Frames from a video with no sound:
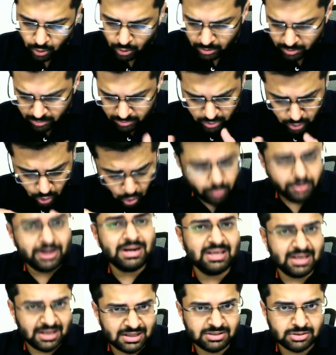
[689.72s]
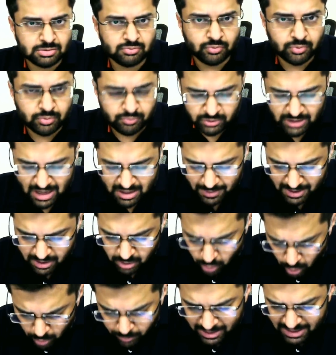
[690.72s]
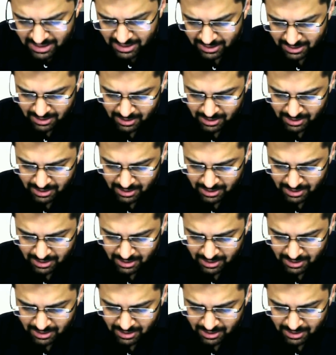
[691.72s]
nobody else for that matter nobody